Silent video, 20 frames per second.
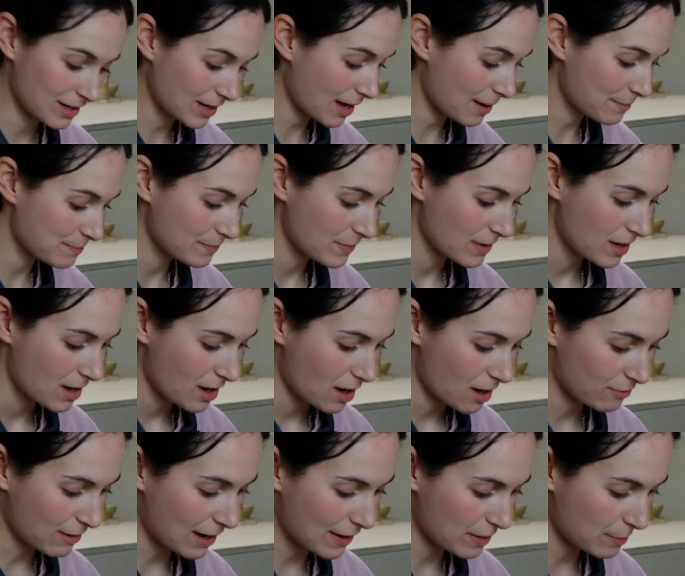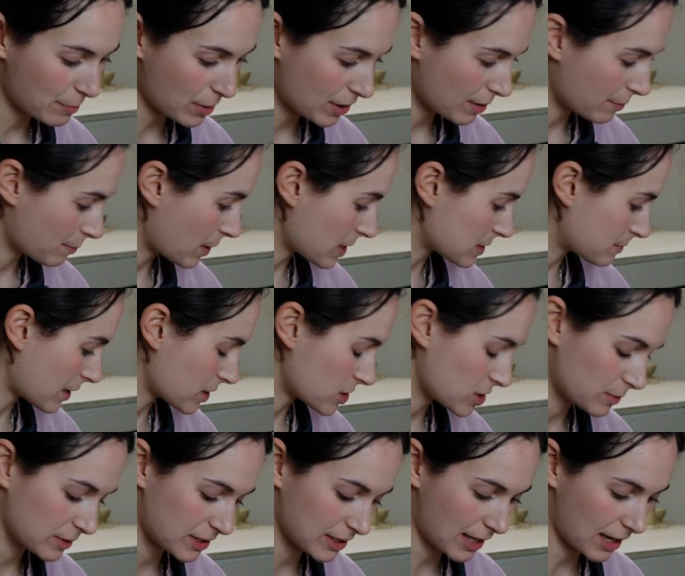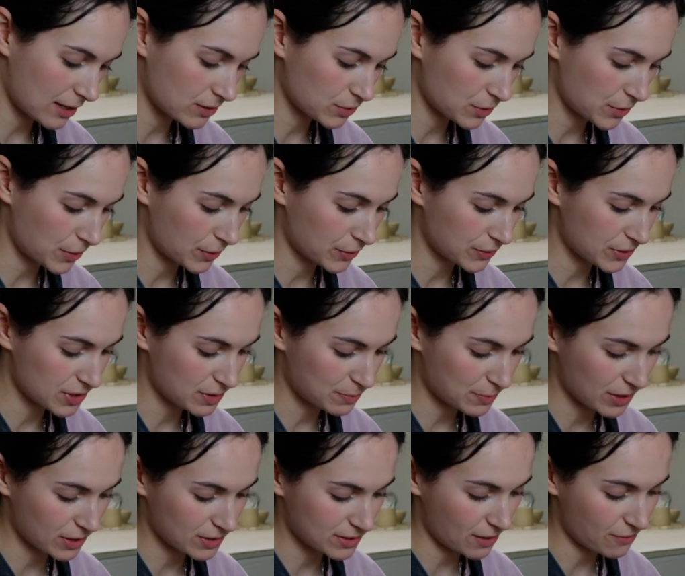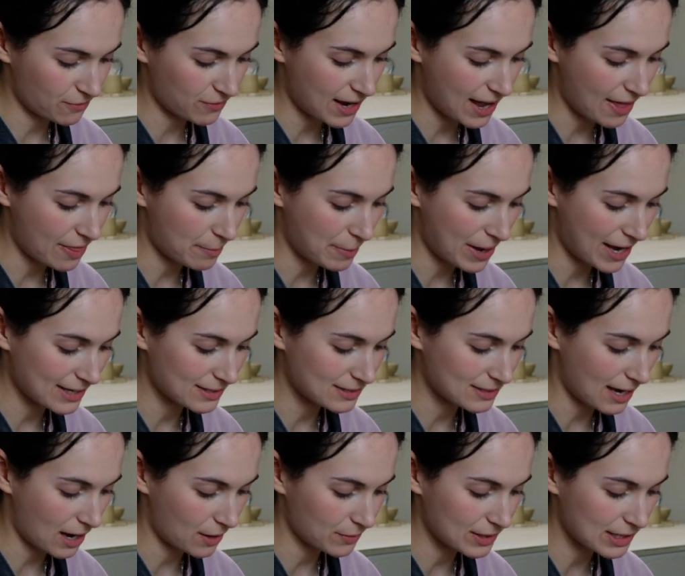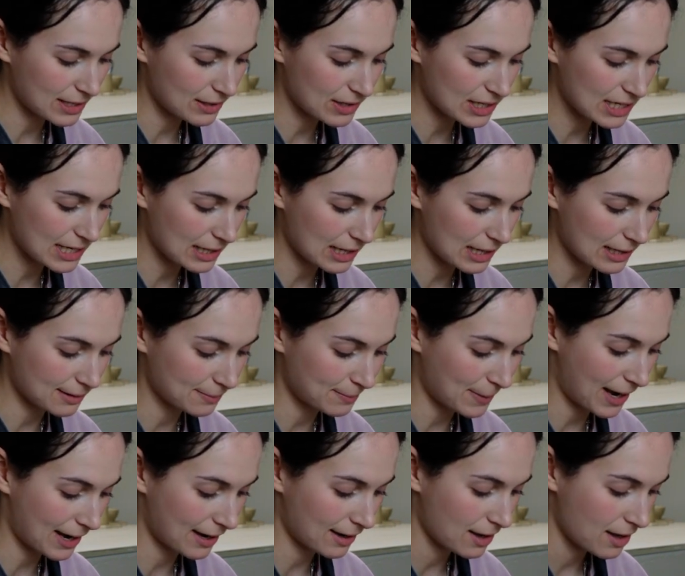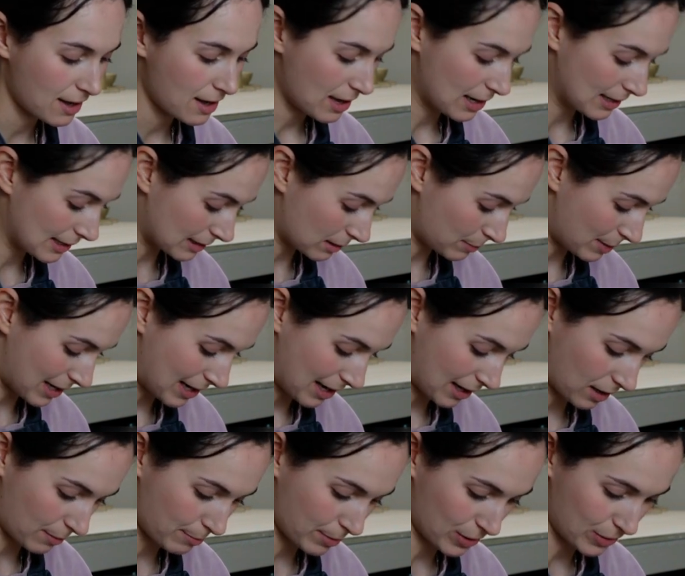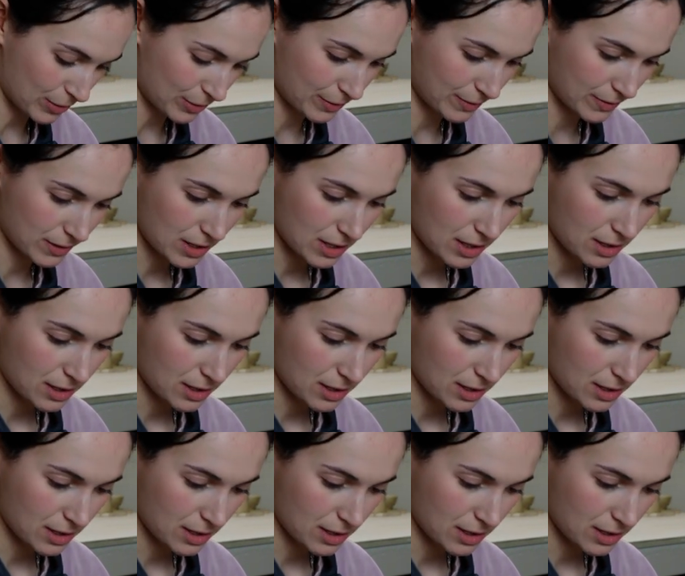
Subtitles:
Yeah, around the bottom, especially with the candle holders, because I flare the base out. There is a little bit like a bowl.